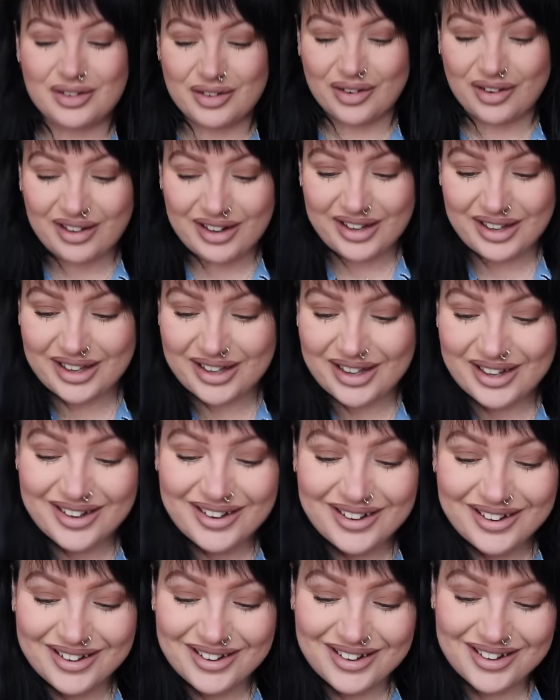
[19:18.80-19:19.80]
all right?
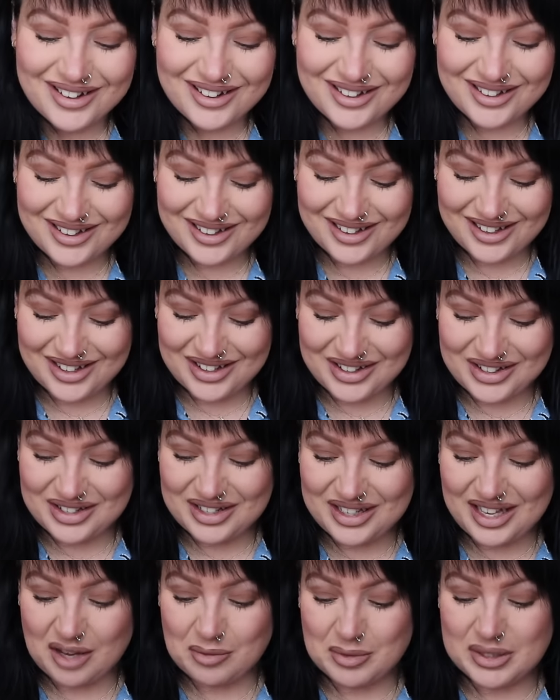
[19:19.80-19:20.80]
And
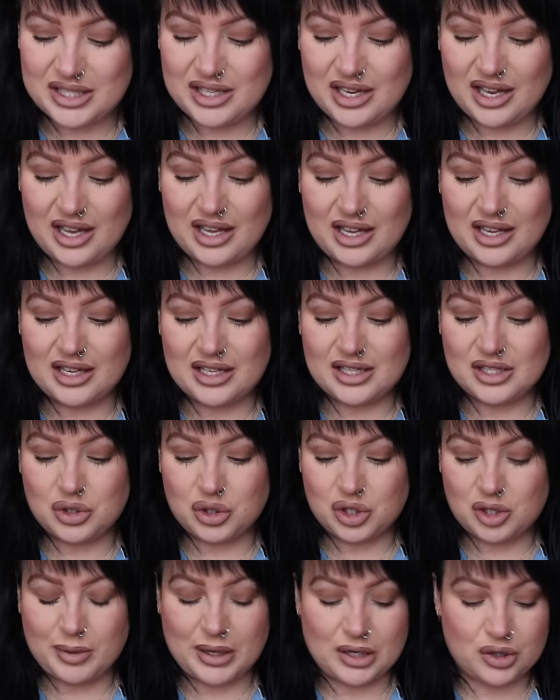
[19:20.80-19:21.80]
yeah, my tea is
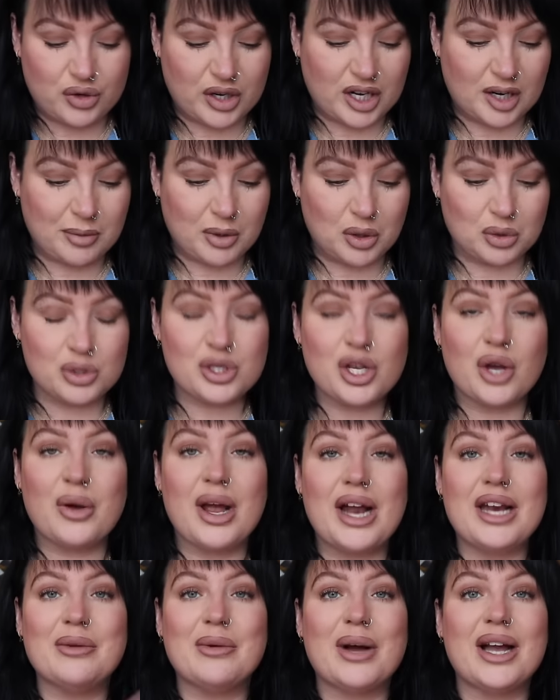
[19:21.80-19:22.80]
just about drinkable. So
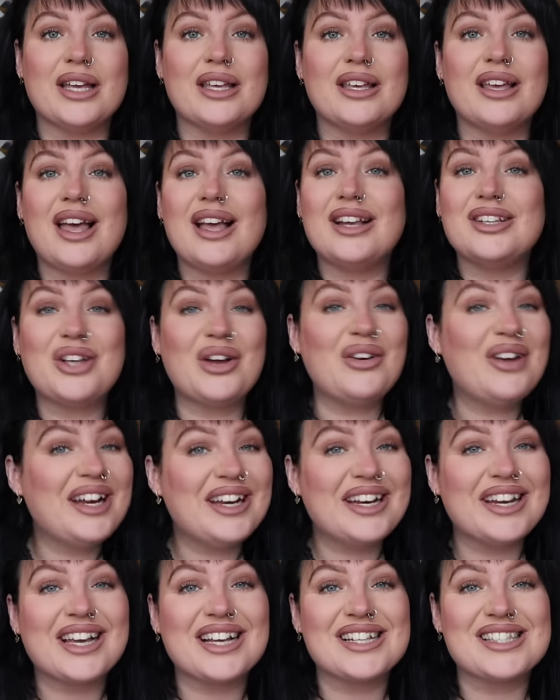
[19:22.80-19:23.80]
anyway, don't let
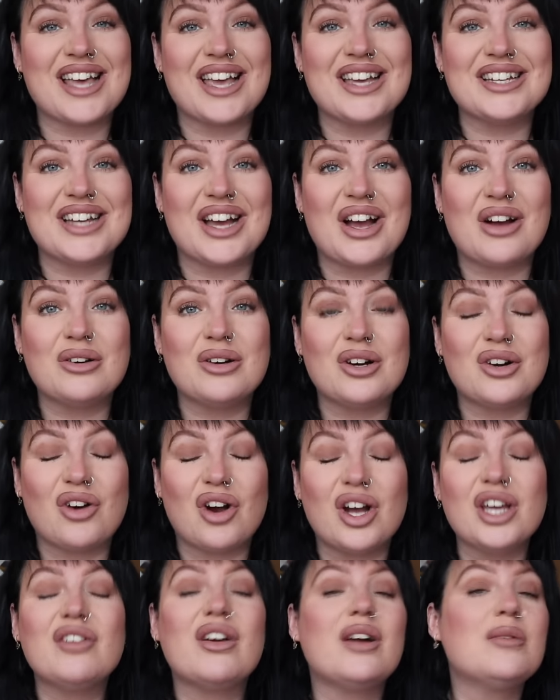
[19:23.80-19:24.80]
any kids get you down, all
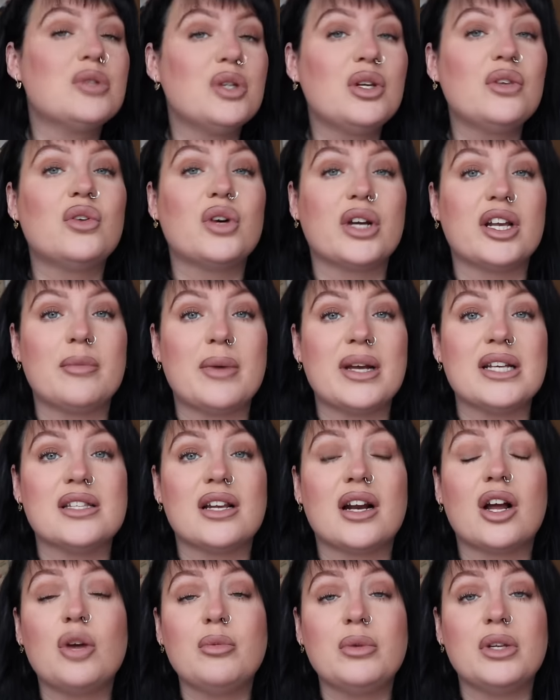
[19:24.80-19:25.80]
right? You're absolutely fucking amazing.
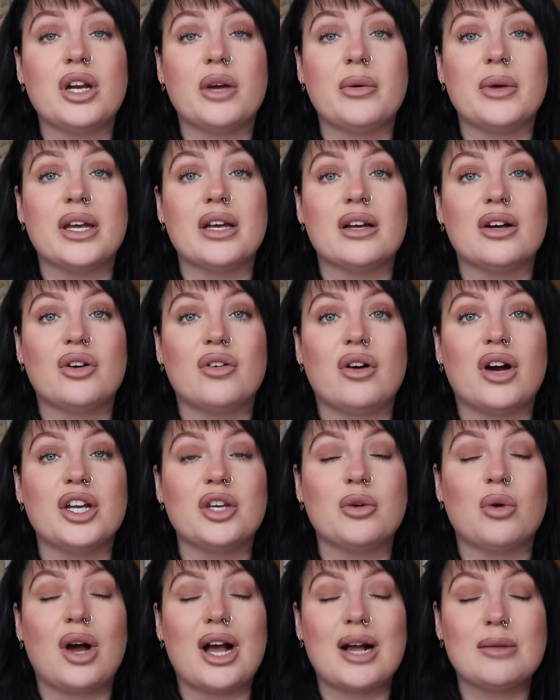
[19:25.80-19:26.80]
I hope you know it, all right?
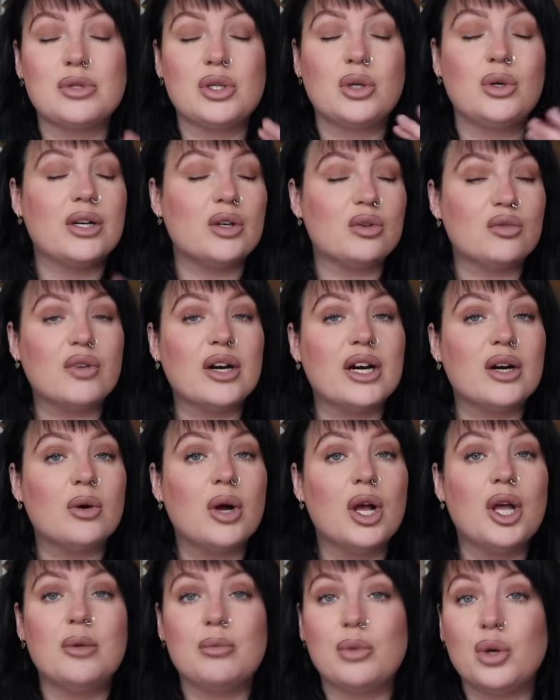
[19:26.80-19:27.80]
You are absolutely unreal,
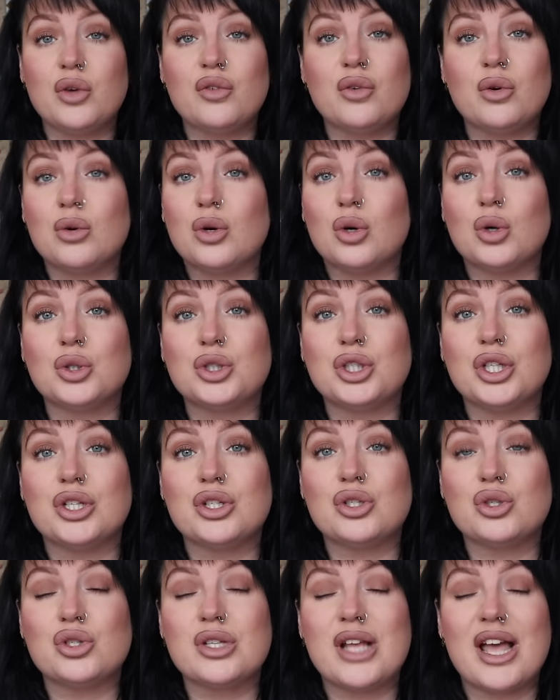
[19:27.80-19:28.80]
beautiful,
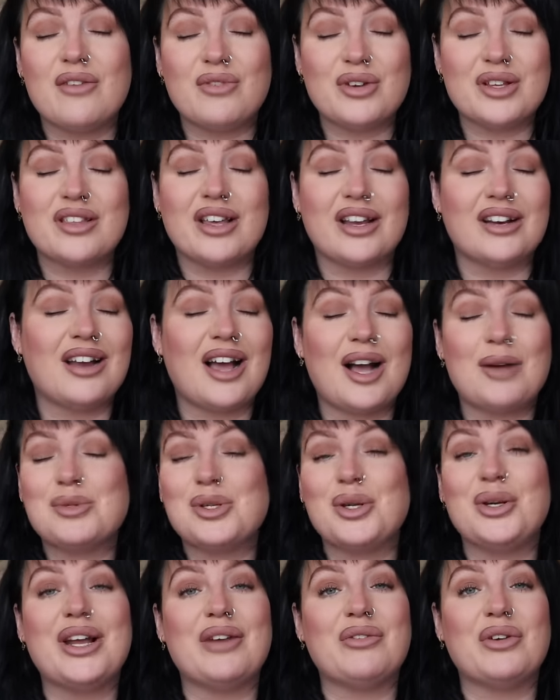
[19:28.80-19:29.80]
gorgeous, just everything.
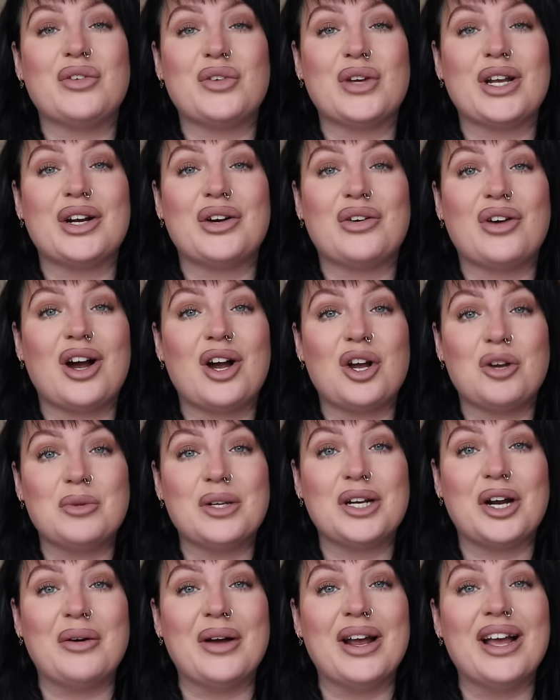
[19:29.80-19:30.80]
Absolutely everything, all right? I hope you
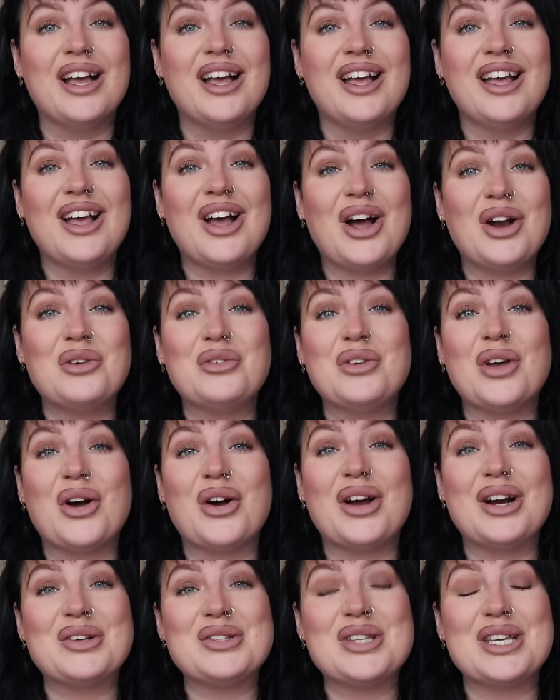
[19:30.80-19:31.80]
know it. I love y'all,
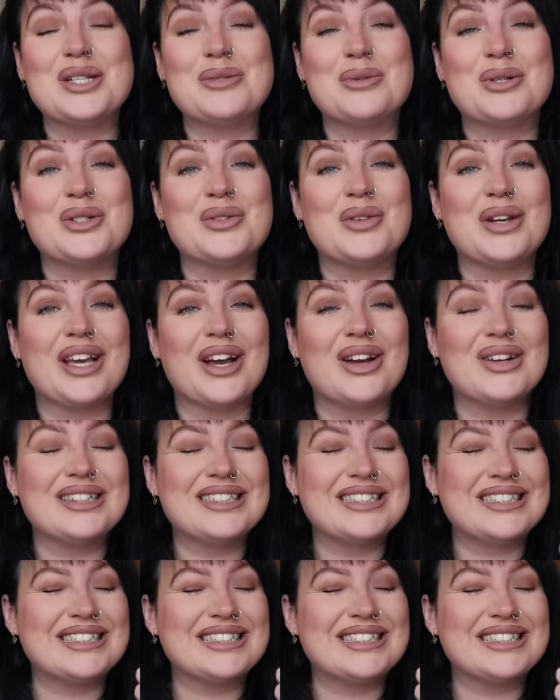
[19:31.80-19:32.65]
and I'll see you in tomorrow's video.